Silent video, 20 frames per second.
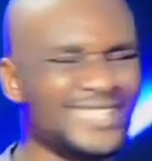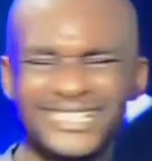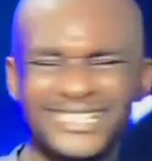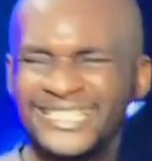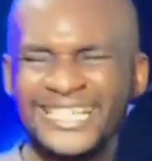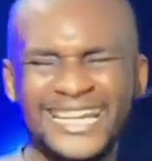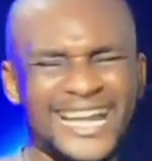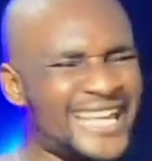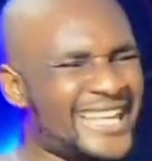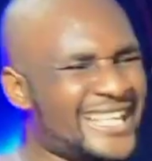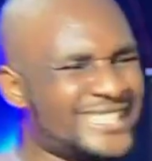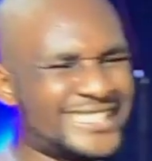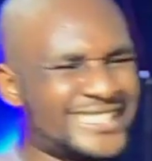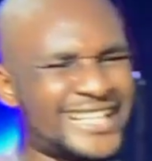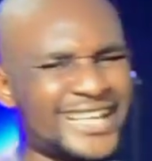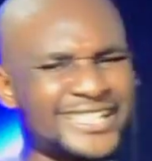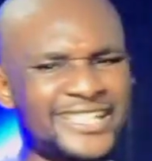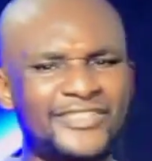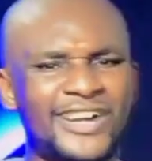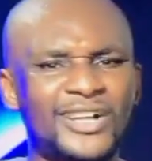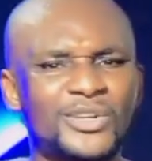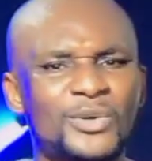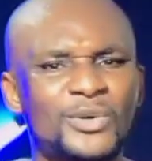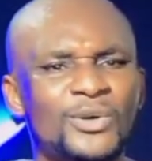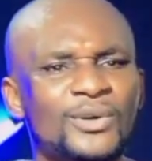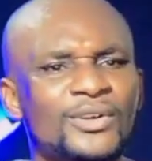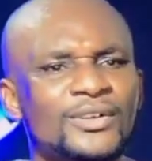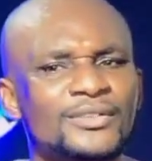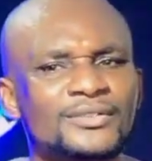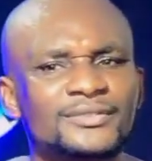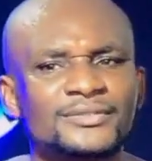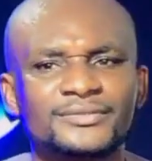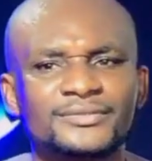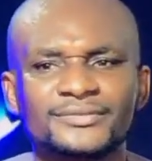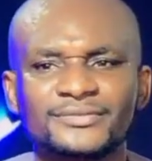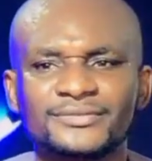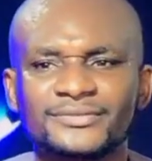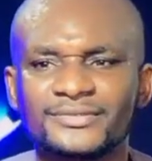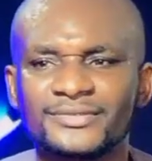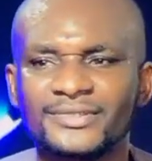this is the highest he can ever go.
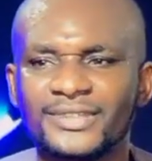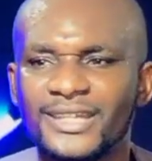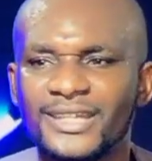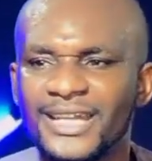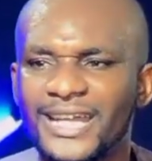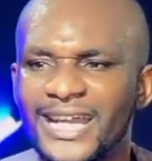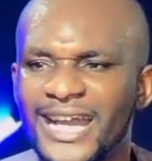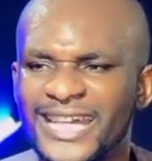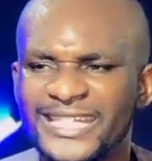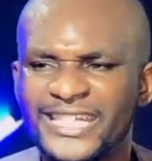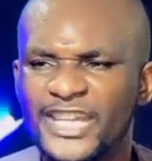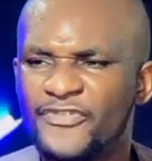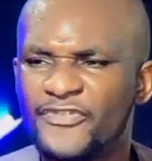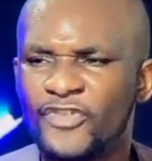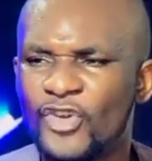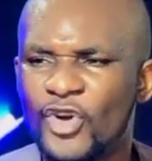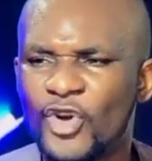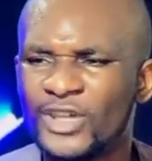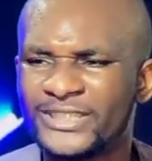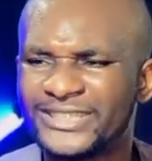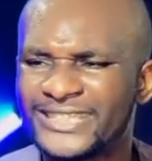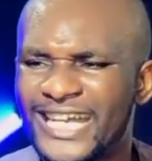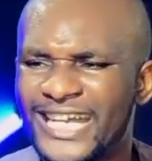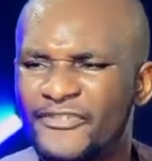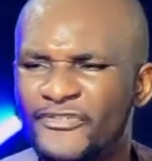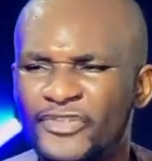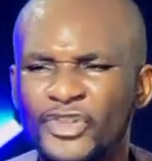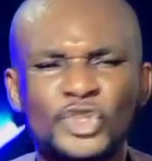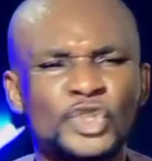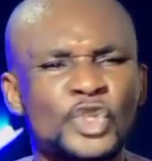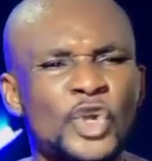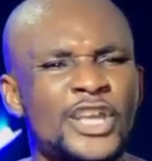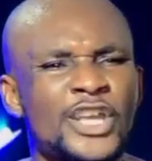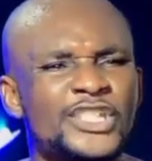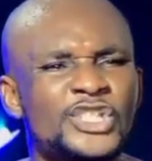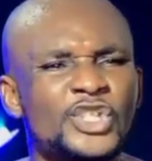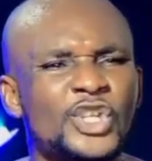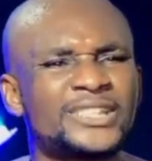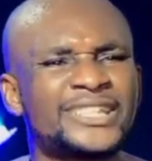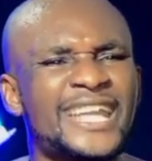And they forgot that
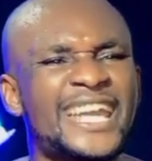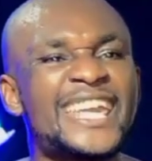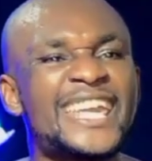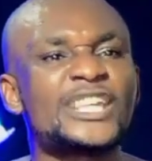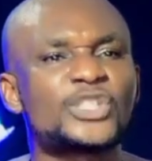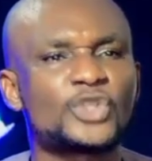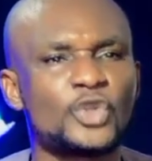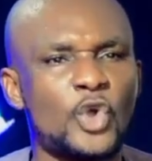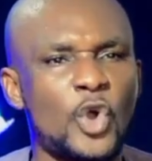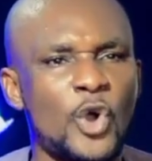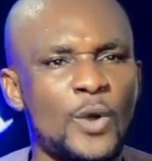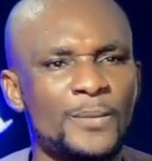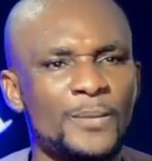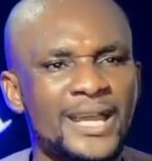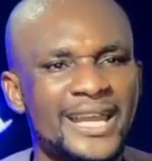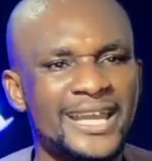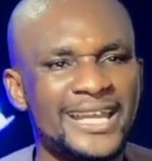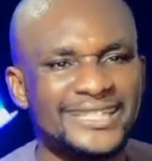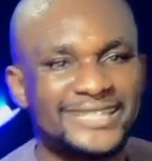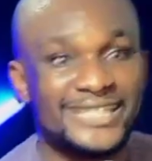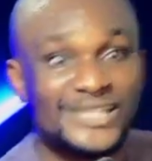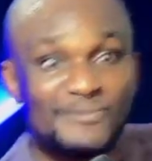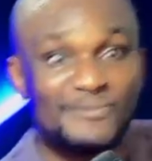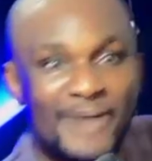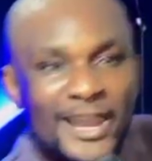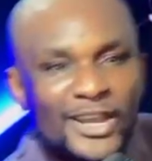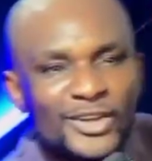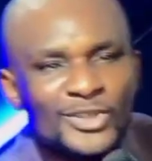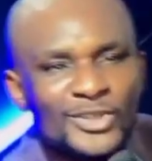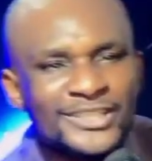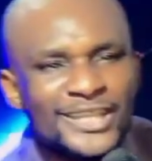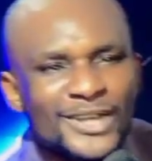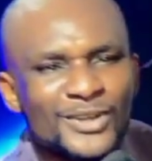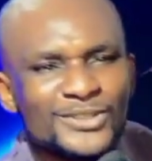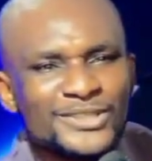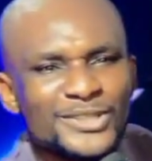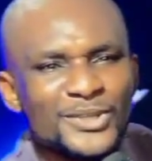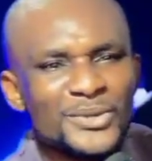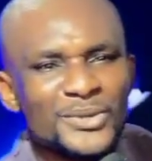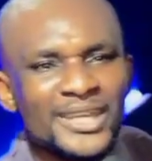future is not 10 years to come. It is
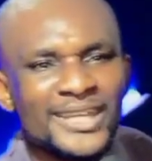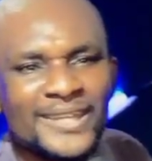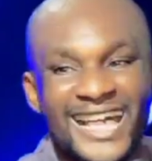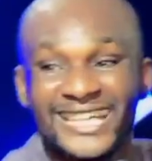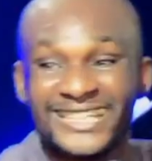microseconds away.